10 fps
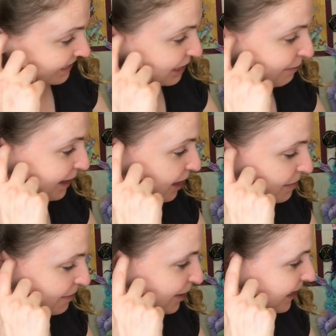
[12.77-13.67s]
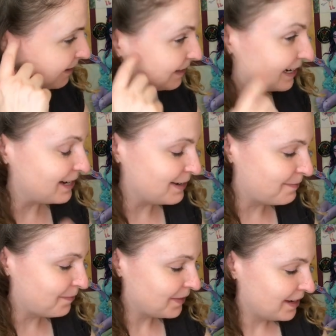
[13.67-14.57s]
it just went out of my brain.
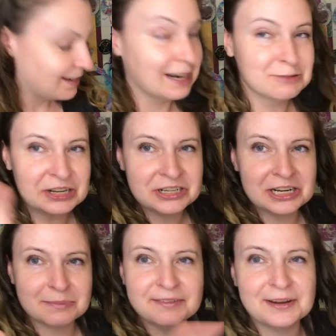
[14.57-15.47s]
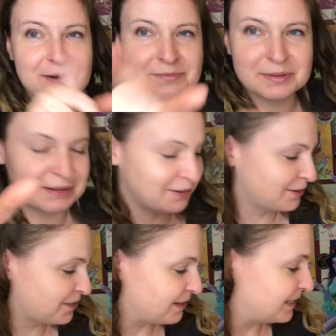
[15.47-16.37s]
Um, and I was gonna check my phone, but my phone
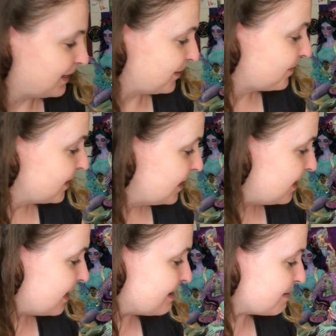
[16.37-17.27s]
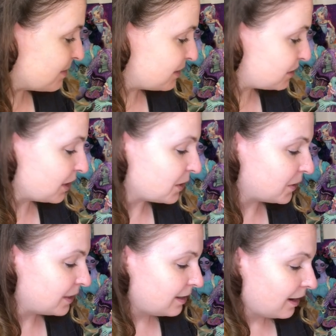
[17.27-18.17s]
is right there. Um,
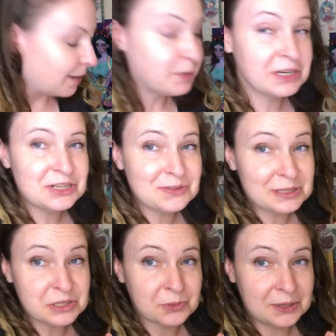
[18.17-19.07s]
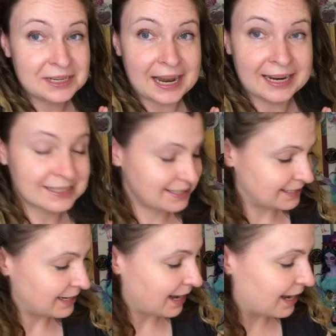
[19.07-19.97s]
so I'm gonna do this one
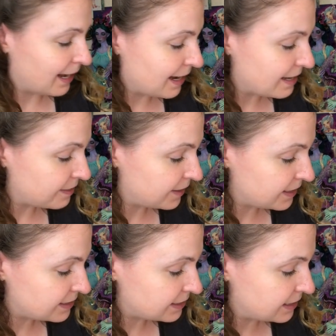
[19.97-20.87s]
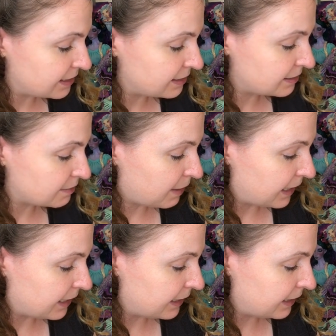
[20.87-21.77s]
next. Uh, this is
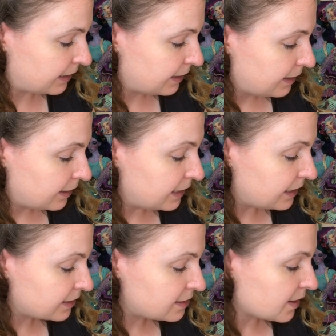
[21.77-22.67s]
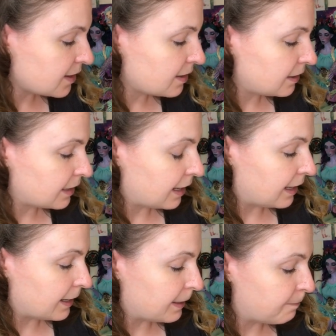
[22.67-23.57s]
my Nene doll.
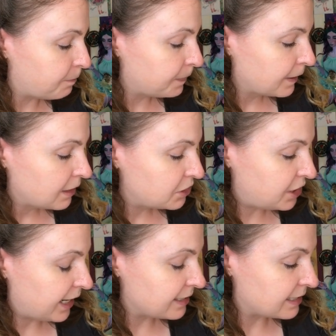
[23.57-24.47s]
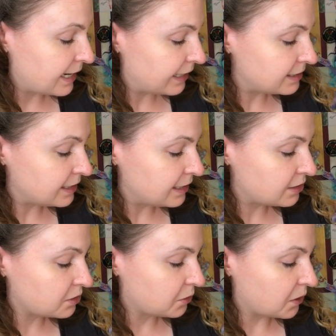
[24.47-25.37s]
Um, she has an Etsy
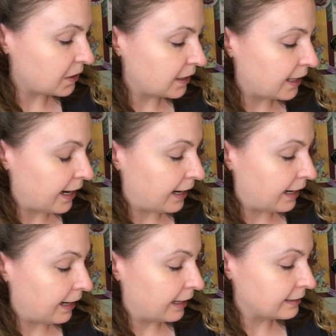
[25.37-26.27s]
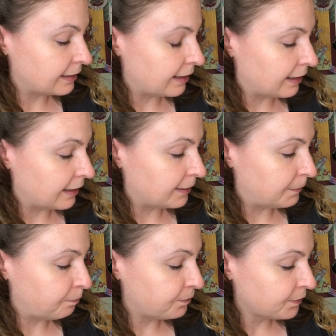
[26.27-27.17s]
store and
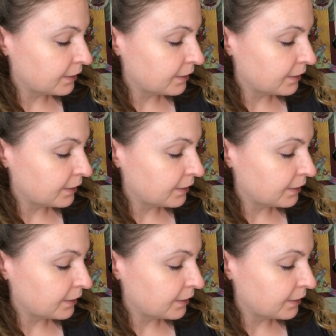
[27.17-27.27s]
um,